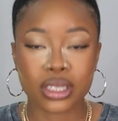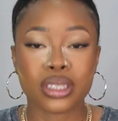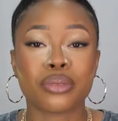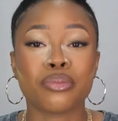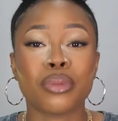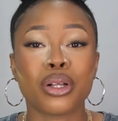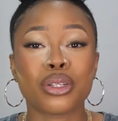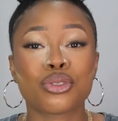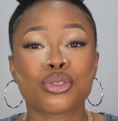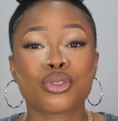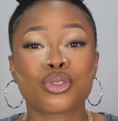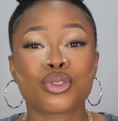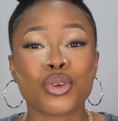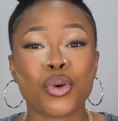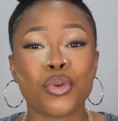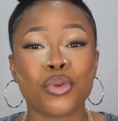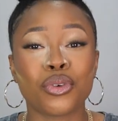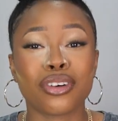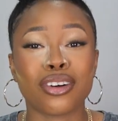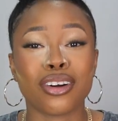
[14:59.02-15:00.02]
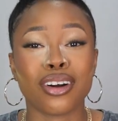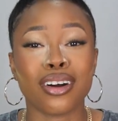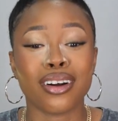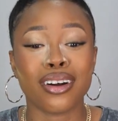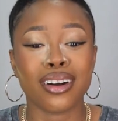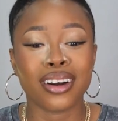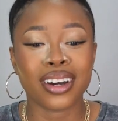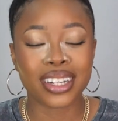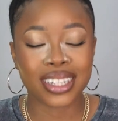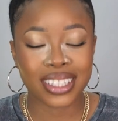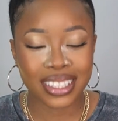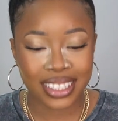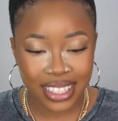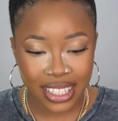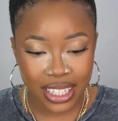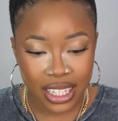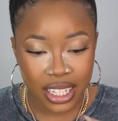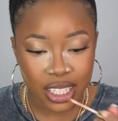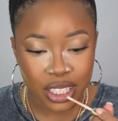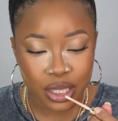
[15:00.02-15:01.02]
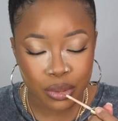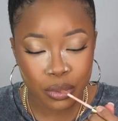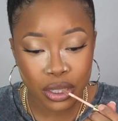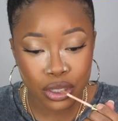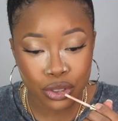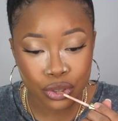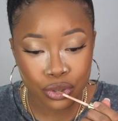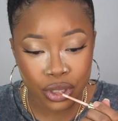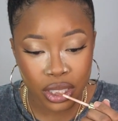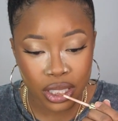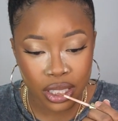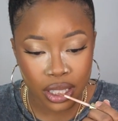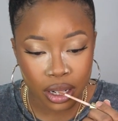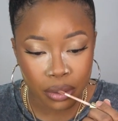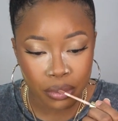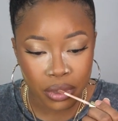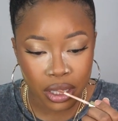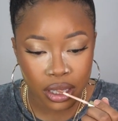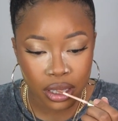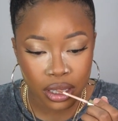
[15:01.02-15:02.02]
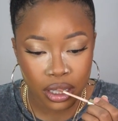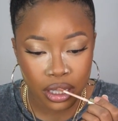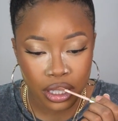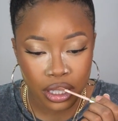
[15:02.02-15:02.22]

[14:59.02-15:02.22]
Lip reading: smells so good. It smells really yummy.